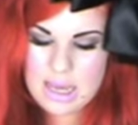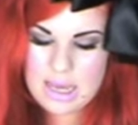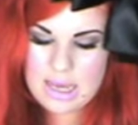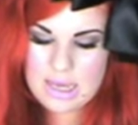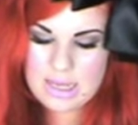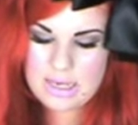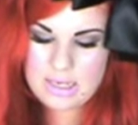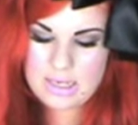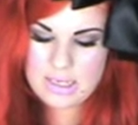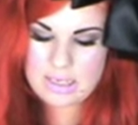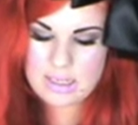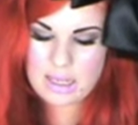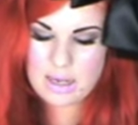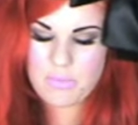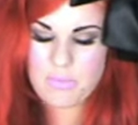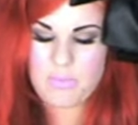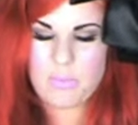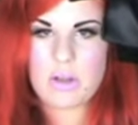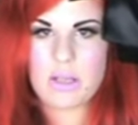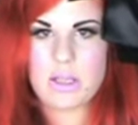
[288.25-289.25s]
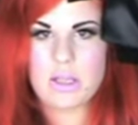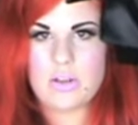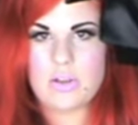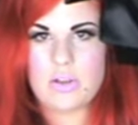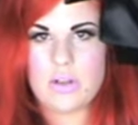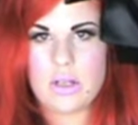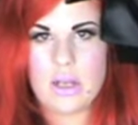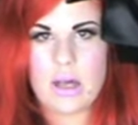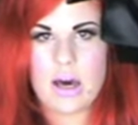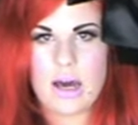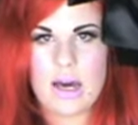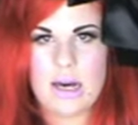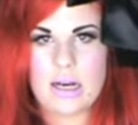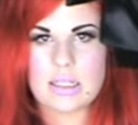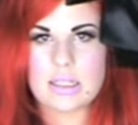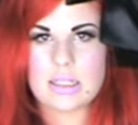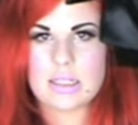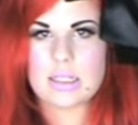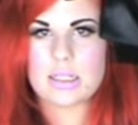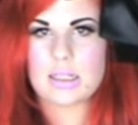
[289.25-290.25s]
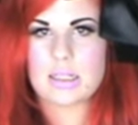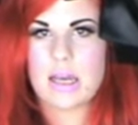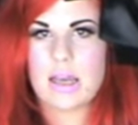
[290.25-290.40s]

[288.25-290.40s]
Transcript: and they really do last.